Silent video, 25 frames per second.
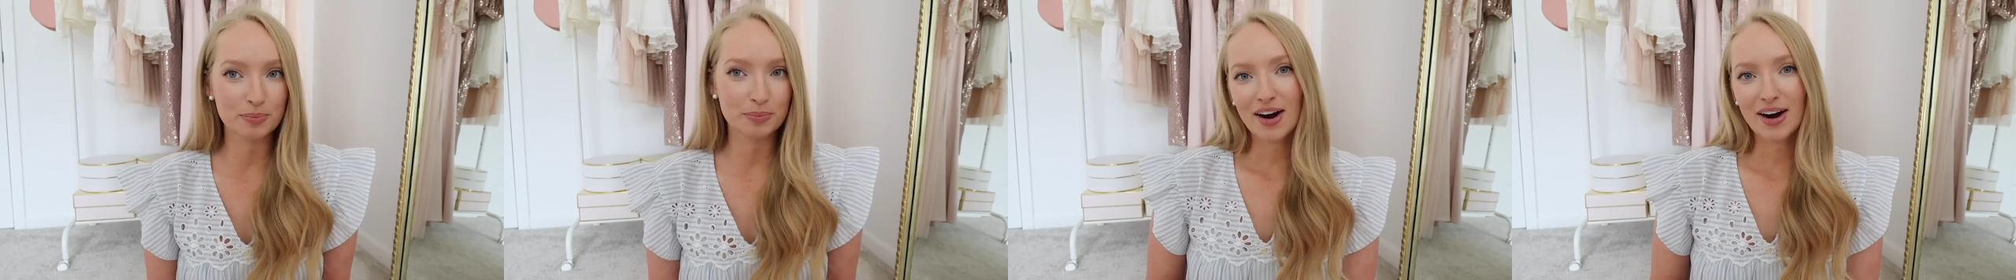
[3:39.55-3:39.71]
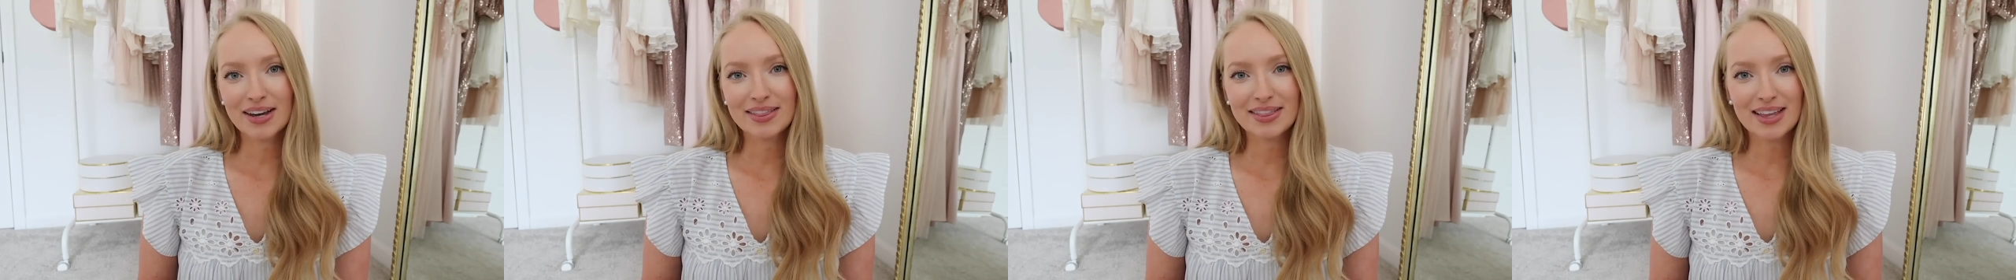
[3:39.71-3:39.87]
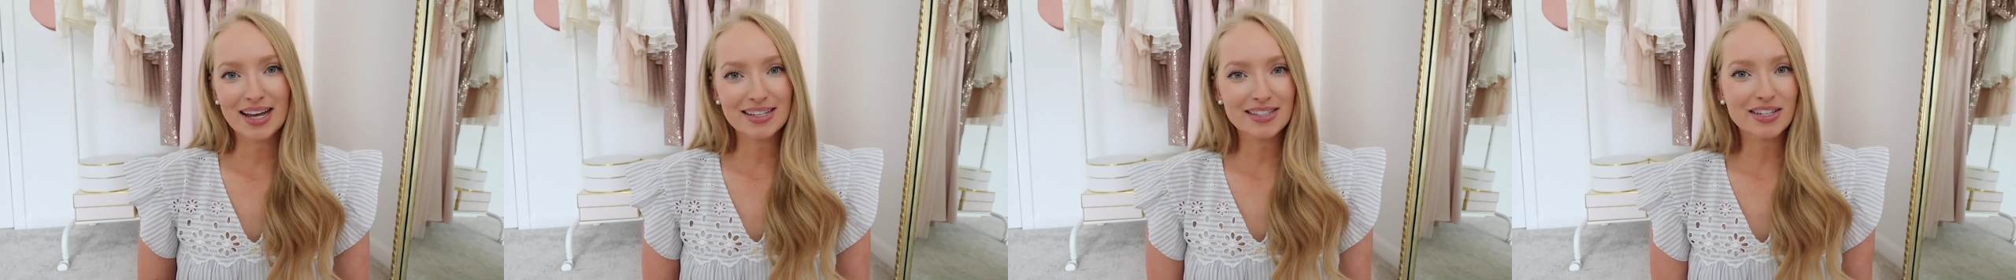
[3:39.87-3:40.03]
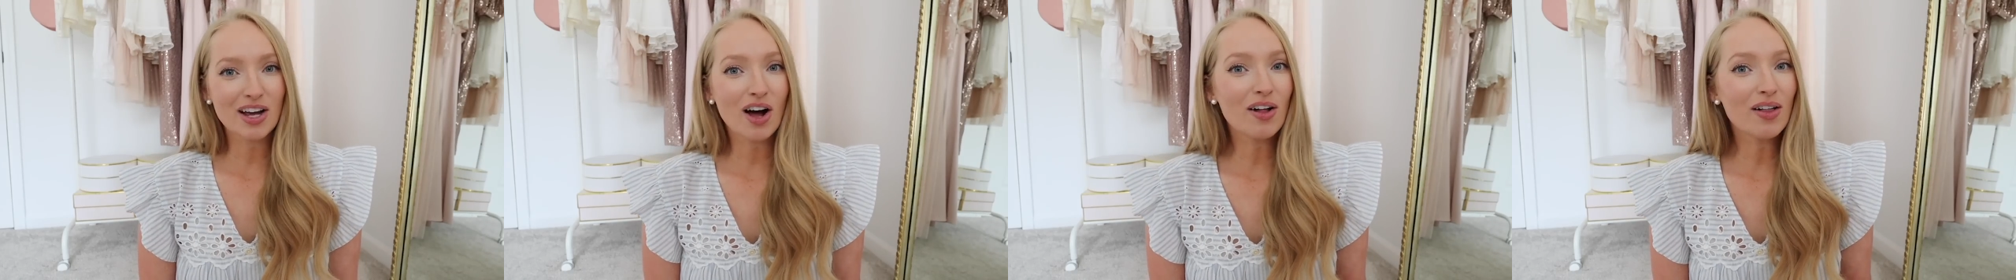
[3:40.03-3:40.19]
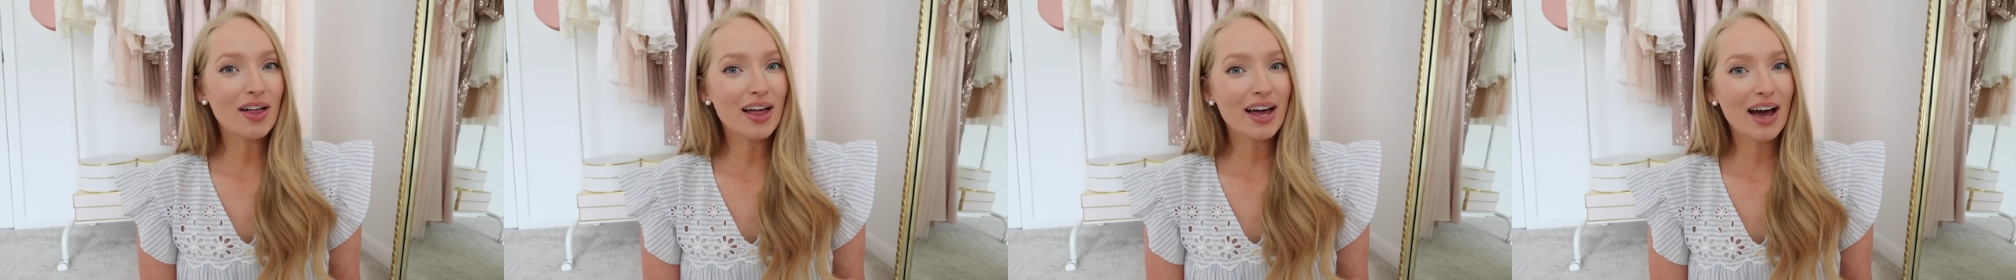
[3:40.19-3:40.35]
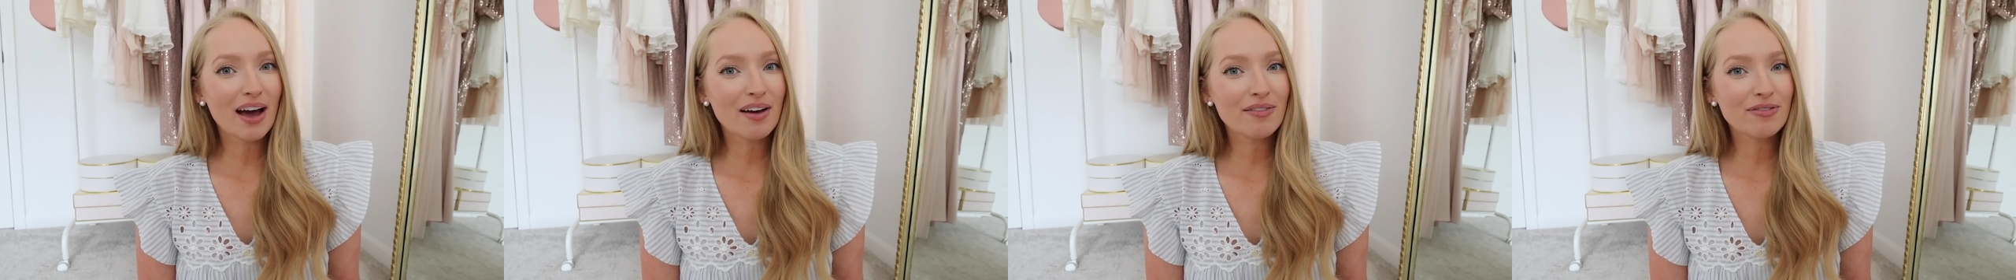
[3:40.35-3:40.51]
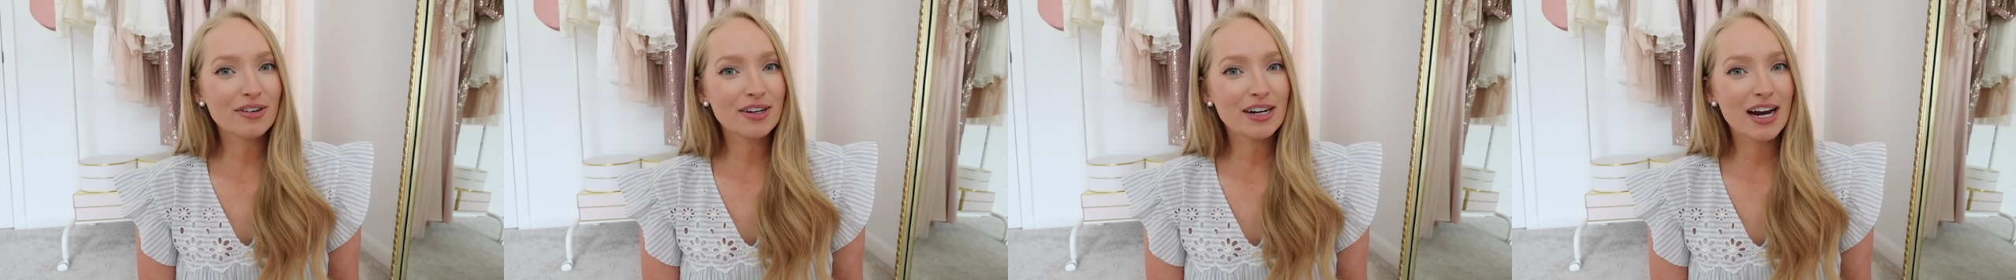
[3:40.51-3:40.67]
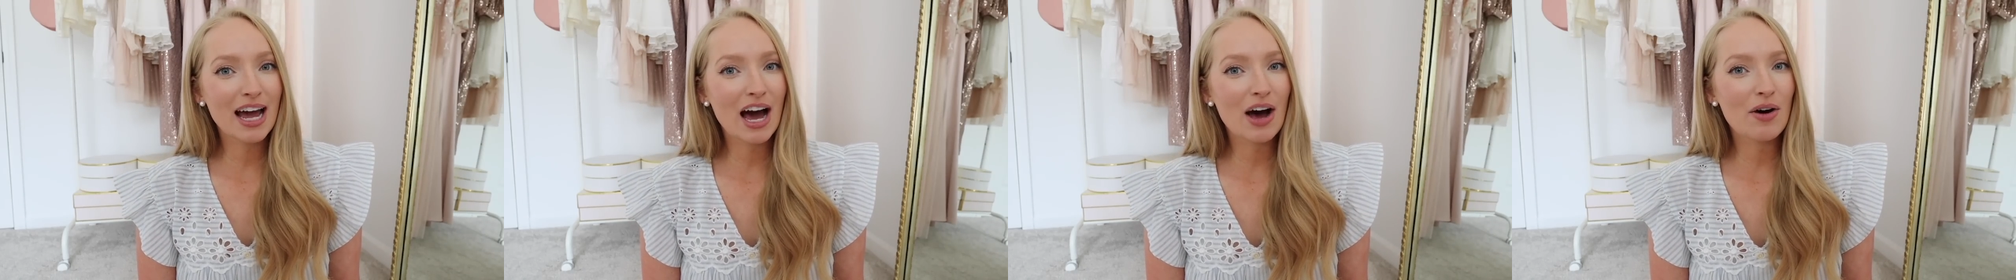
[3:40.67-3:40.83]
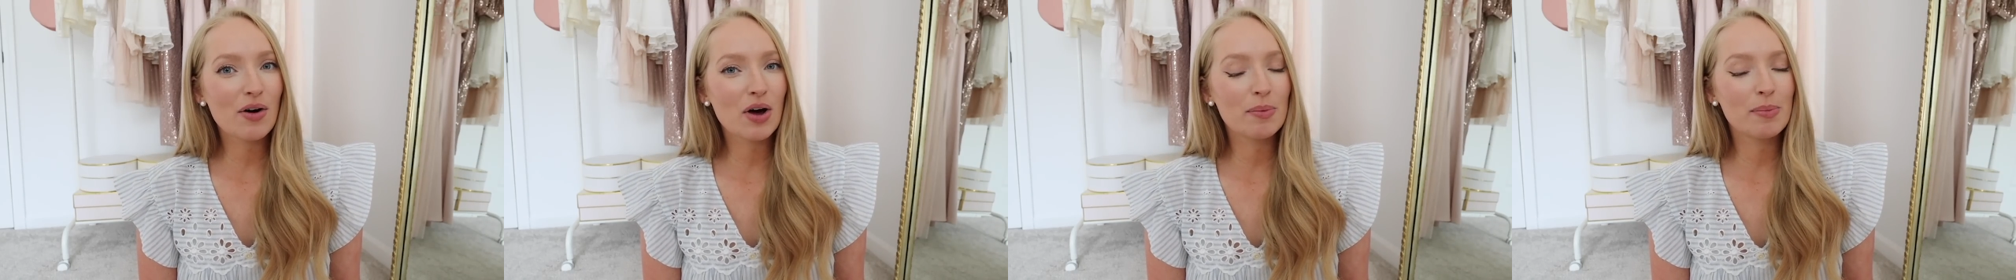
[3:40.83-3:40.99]
All right, that's all I have for
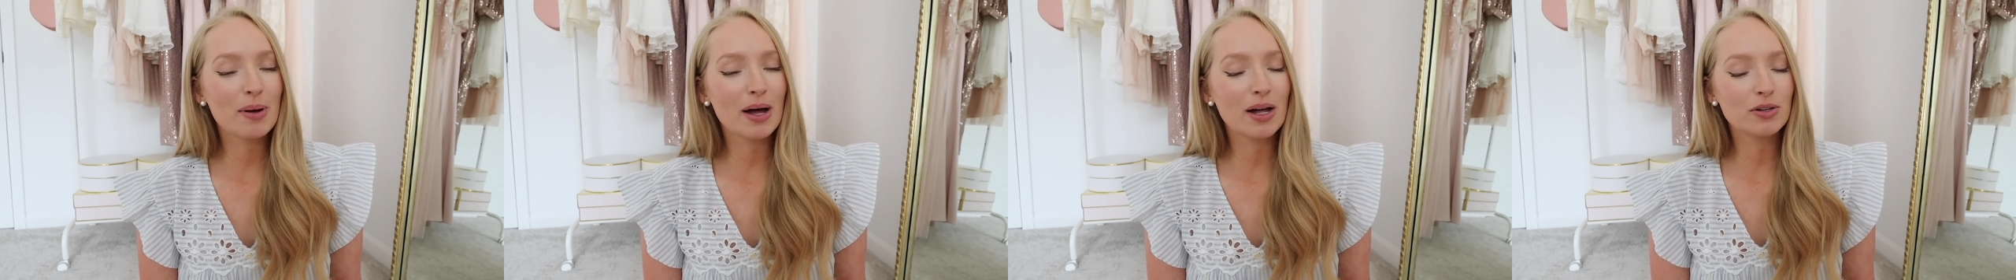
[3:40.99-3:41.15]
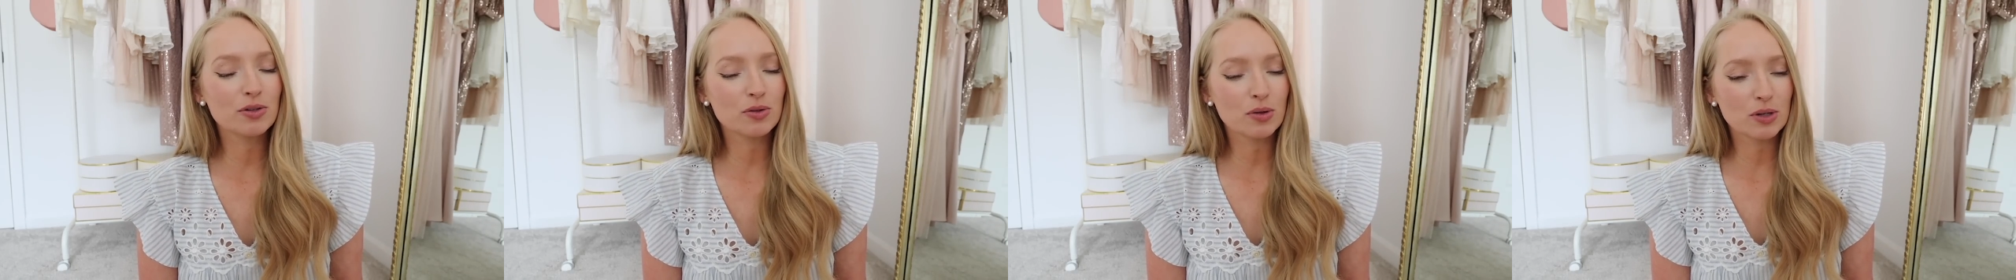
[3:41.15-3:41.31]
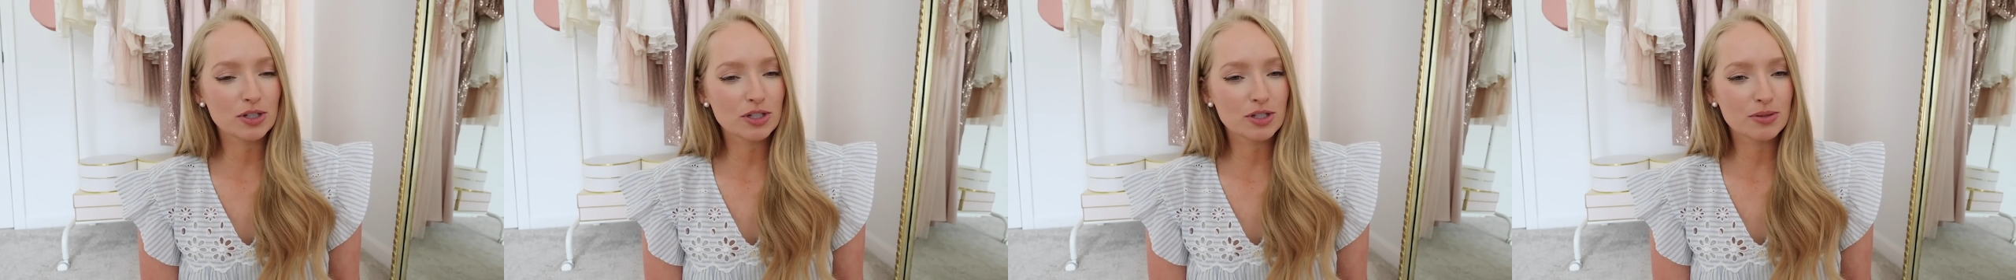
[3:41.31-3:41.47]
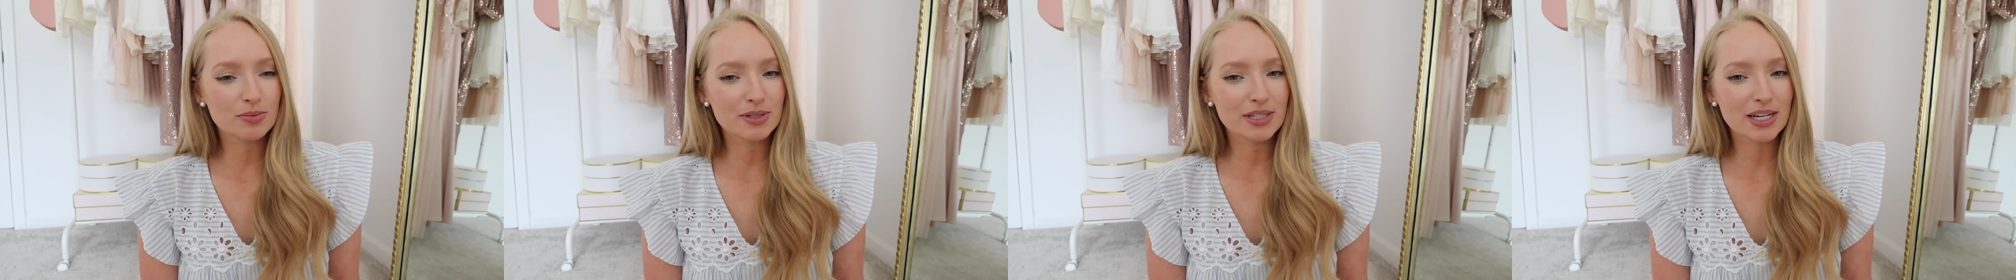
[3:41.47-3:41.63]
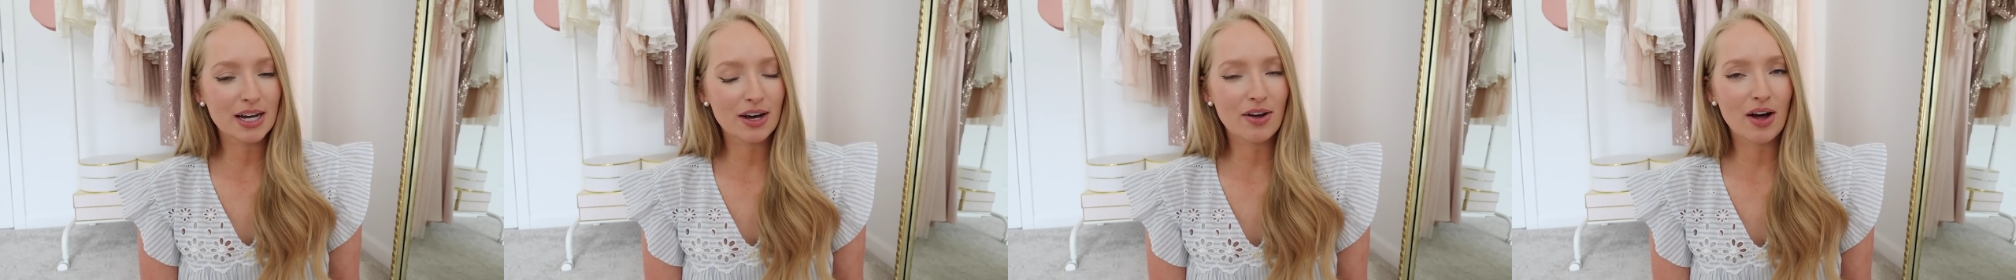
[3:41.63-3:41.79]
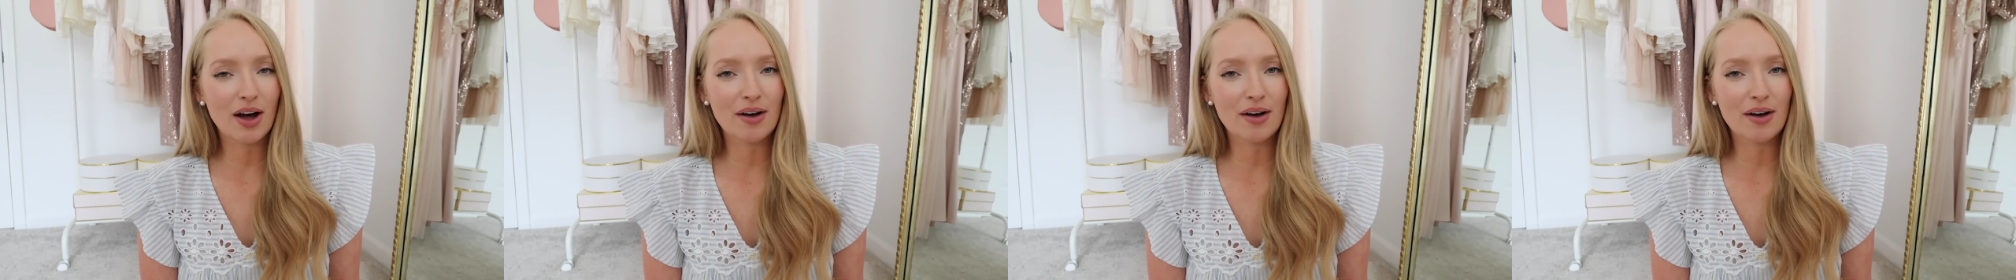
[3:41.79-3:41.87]
now about Nordstrom sale.